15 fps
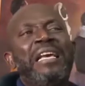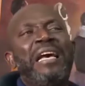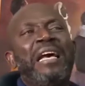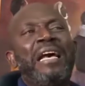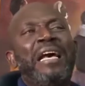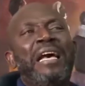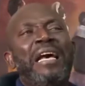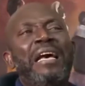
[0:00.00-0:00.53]

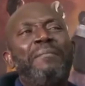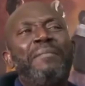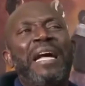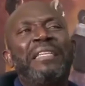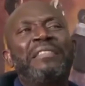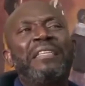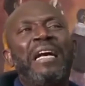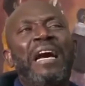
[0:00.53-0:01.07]

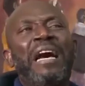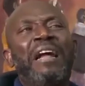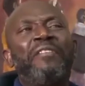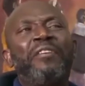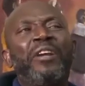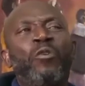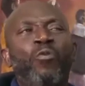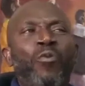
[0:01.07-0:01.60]
that
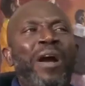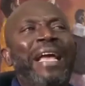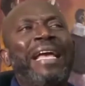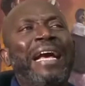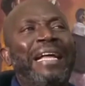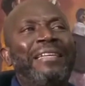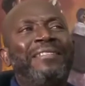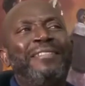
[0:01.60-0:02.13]
are
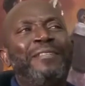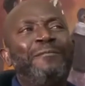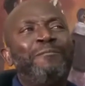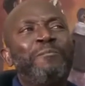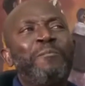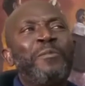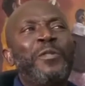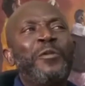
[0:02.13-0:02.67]
required
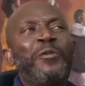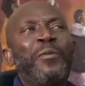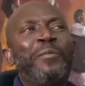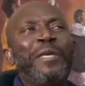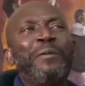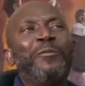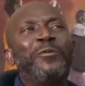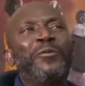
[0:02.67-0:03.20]
to
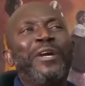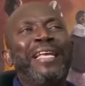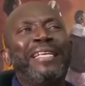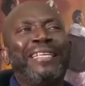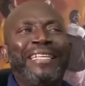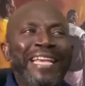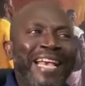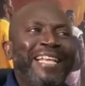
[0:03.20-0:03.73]
be able to
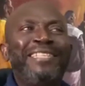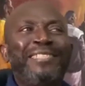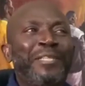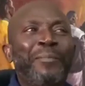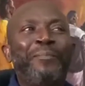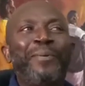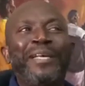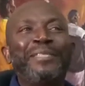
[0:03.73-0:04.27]

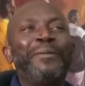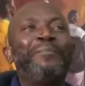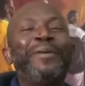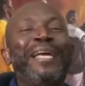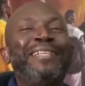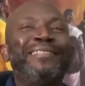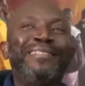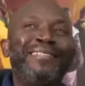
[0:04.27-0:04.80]
engage the
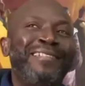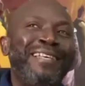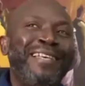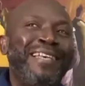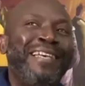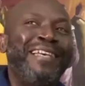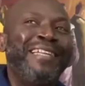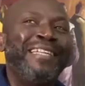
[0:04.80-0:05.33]
percipient,
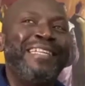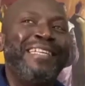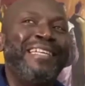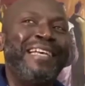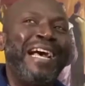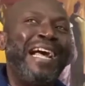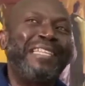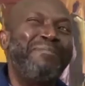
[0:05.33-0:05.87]

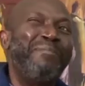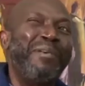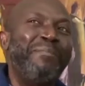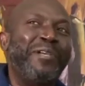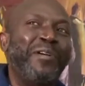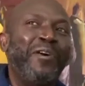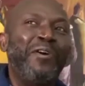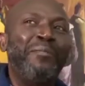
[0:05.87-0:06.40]
the art may
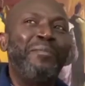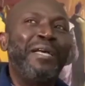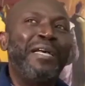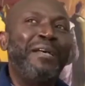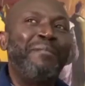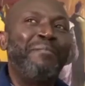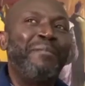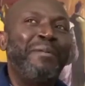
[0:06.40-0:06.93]

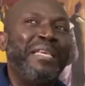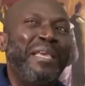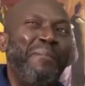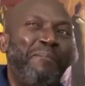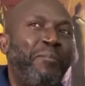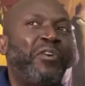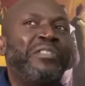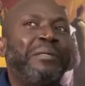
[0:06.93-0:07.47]
become
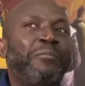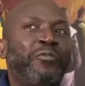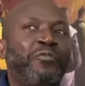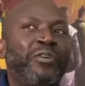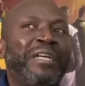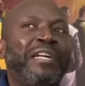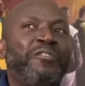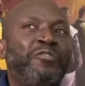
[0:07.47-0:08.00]
impossible
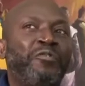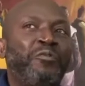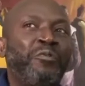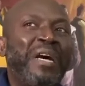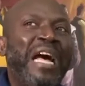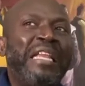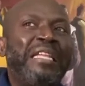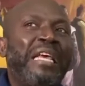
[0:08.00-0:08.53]
to get
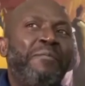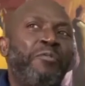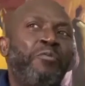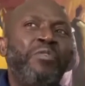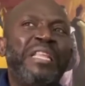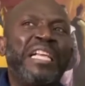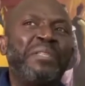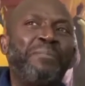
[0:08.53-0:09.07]
through. And then
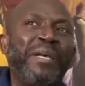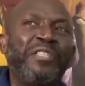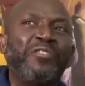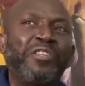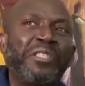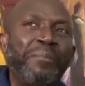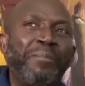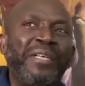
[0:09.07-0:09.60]
you would expect
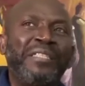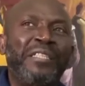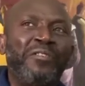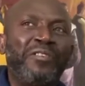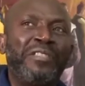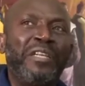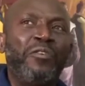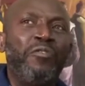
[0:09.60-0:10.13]
such a person
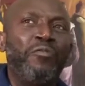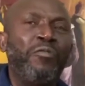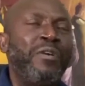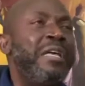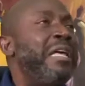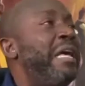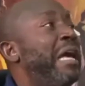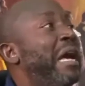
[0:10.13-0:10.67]
to say, oh,